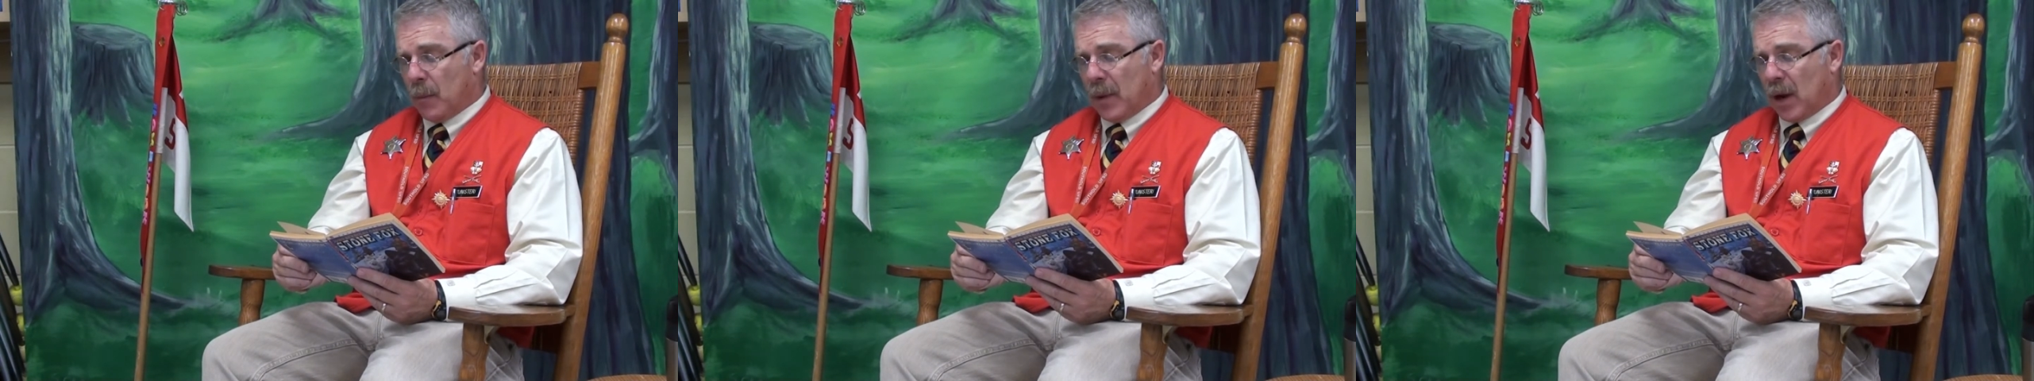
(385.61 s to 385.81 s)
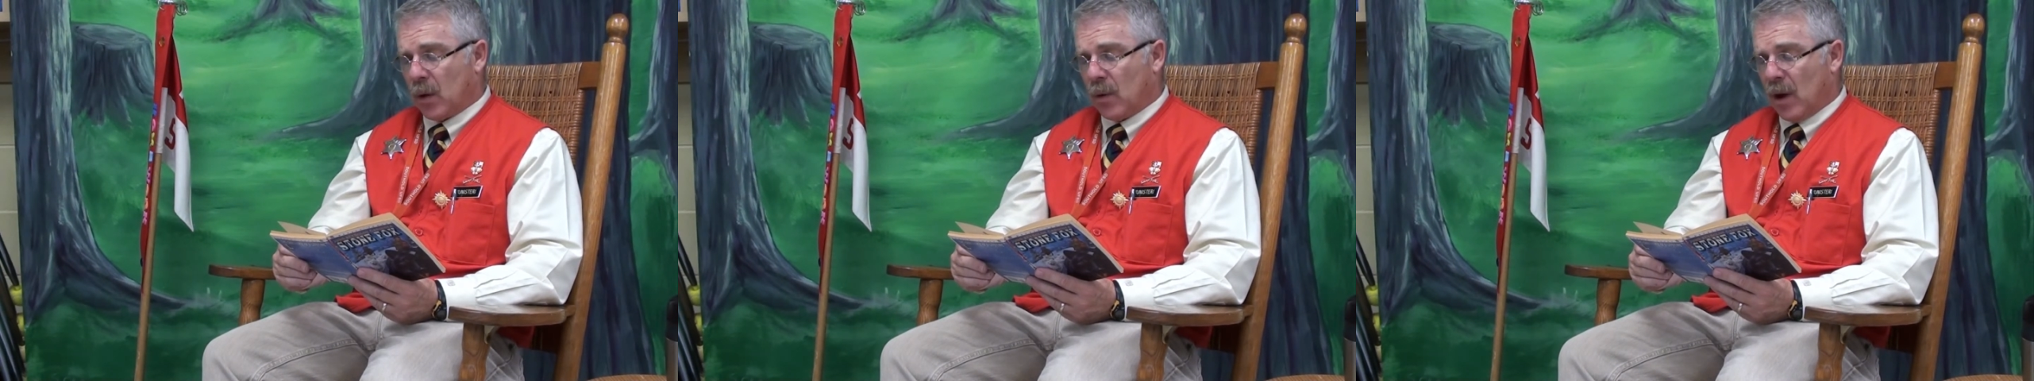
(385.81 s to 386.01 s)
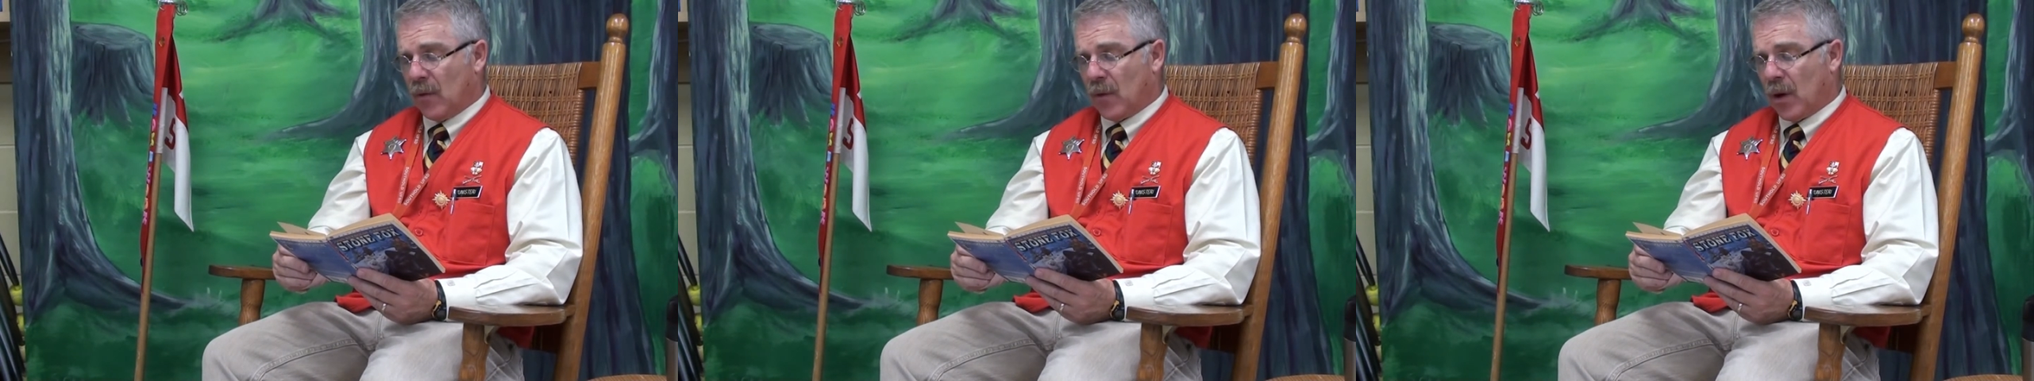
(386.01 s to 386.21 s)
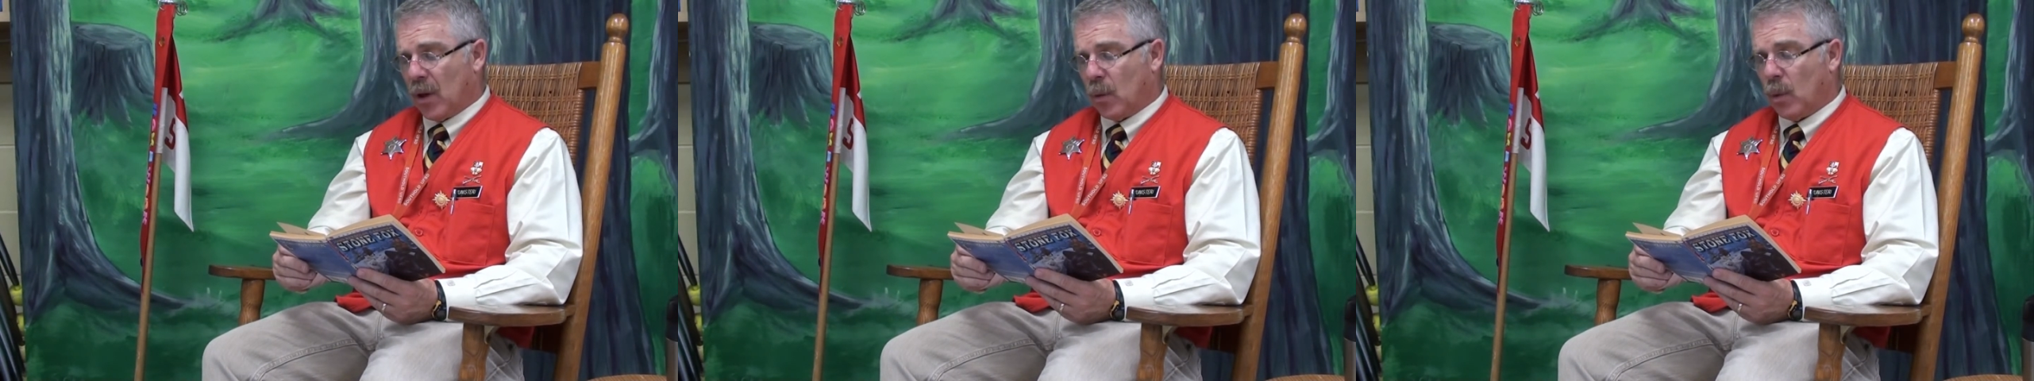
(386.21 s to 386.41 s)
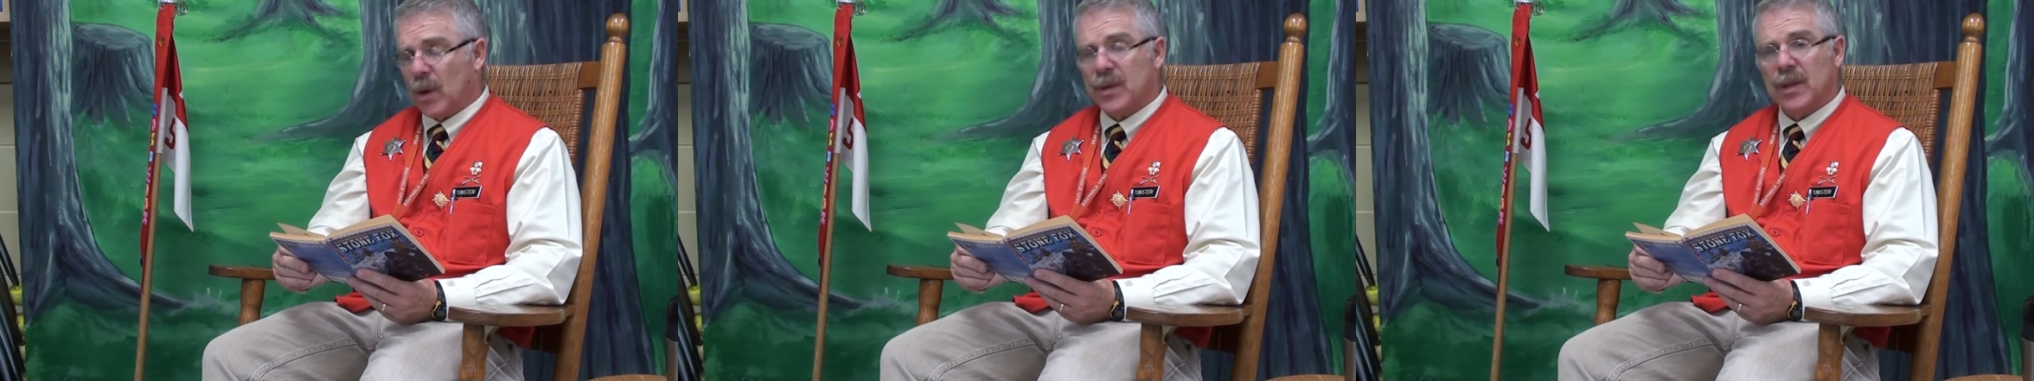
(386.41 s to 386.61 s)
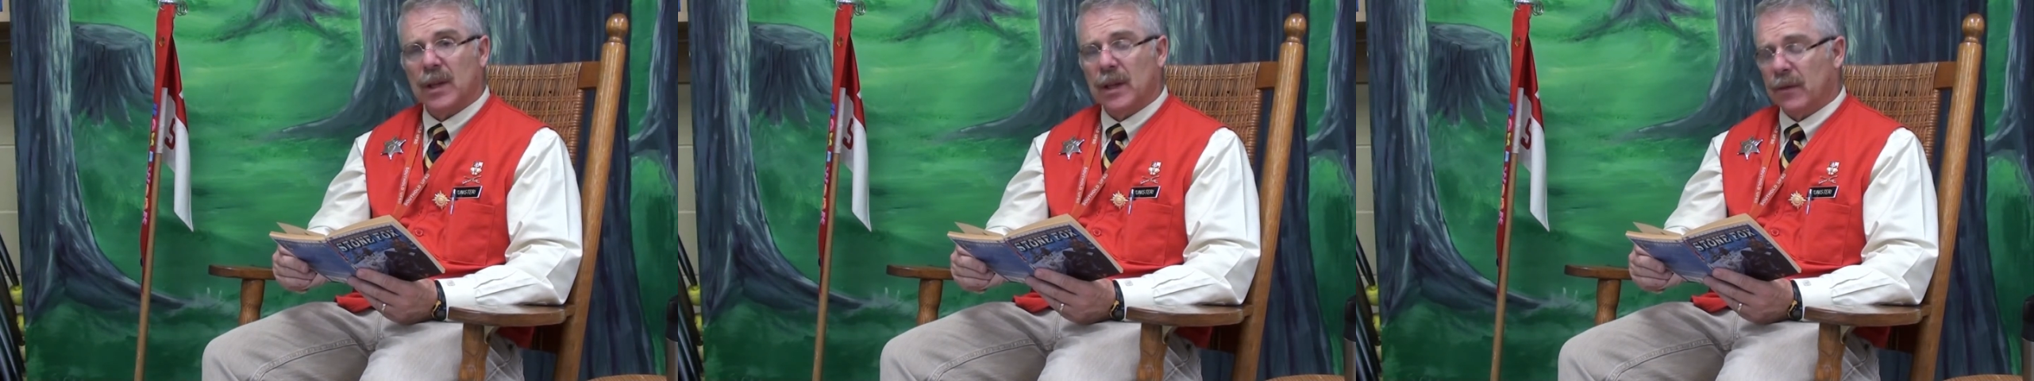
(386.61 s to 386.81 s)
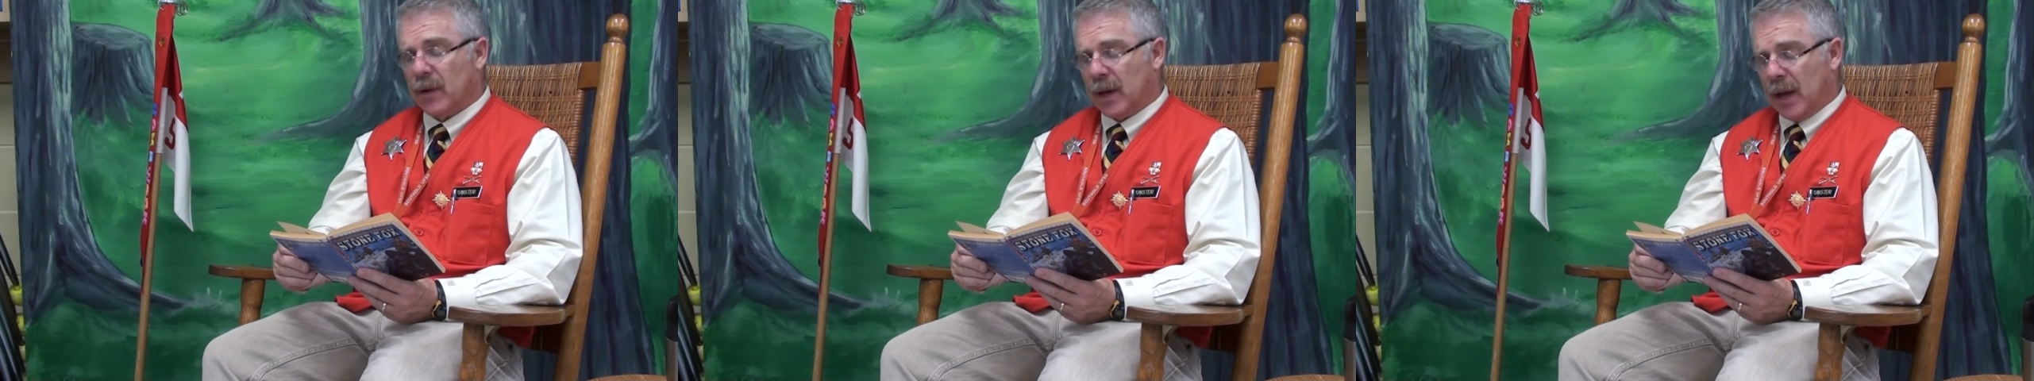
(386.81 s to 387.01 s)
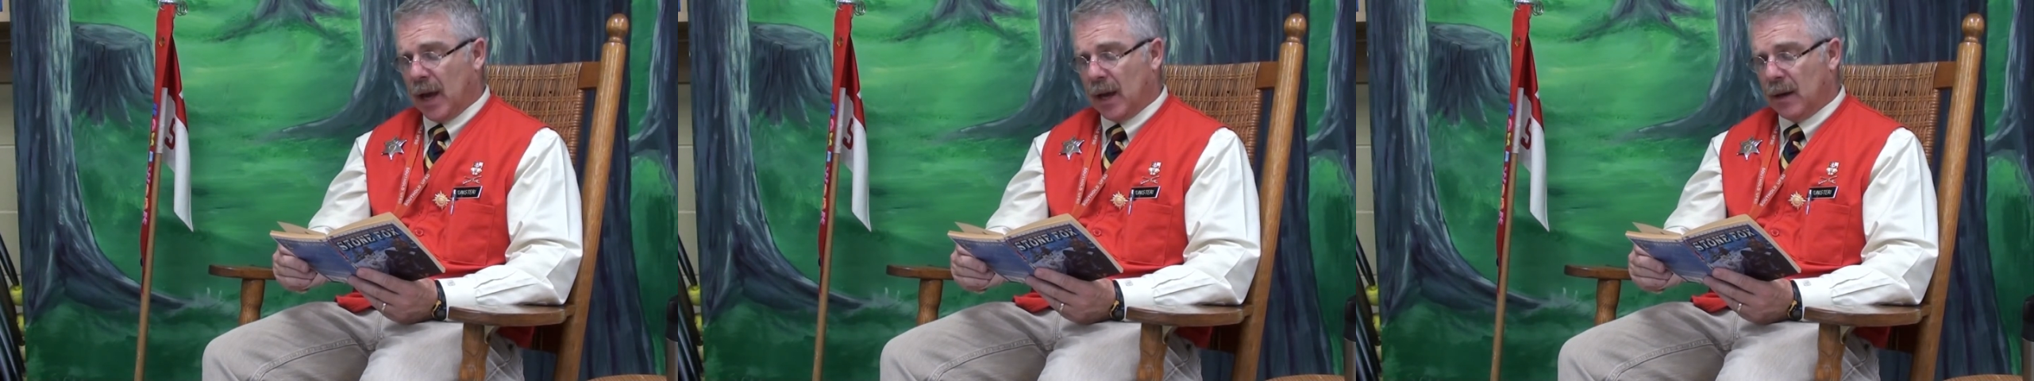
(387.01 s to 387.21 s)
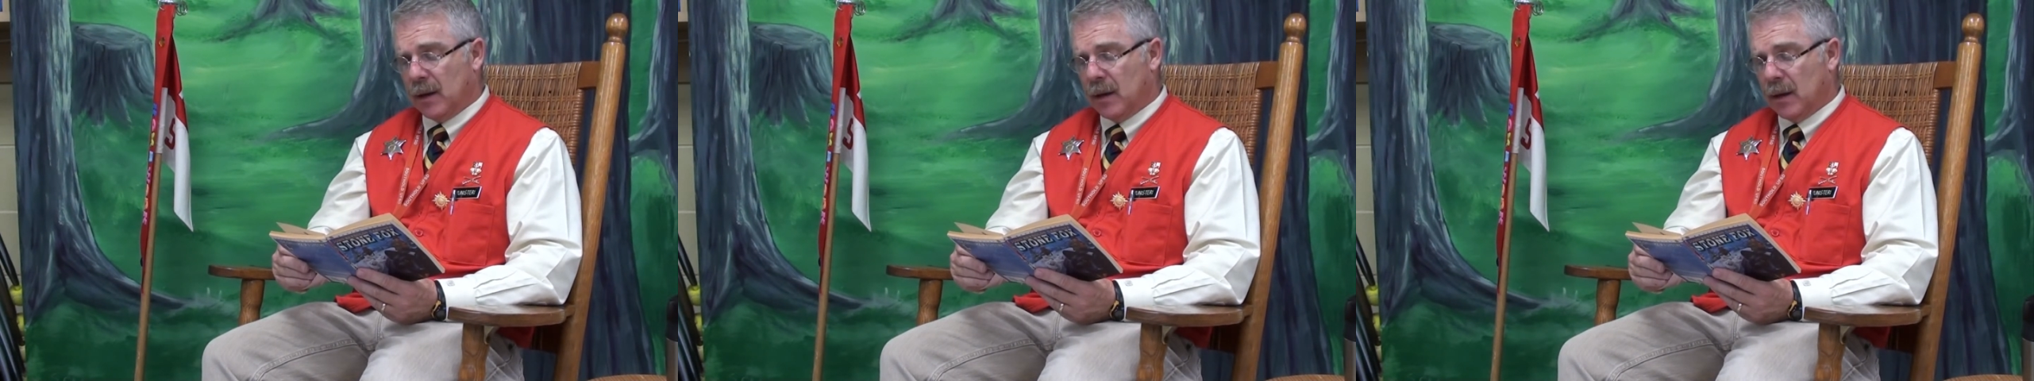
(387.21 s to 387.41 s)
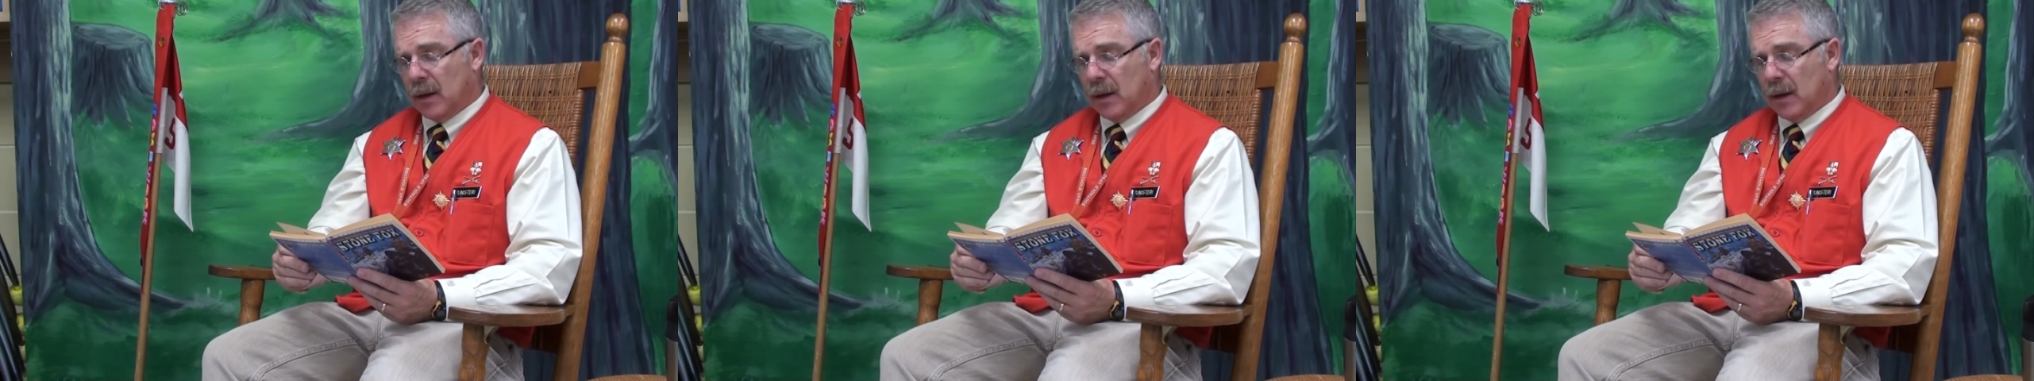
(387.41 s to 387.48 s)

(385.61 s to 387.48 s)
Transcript: make Grandfather want to live again.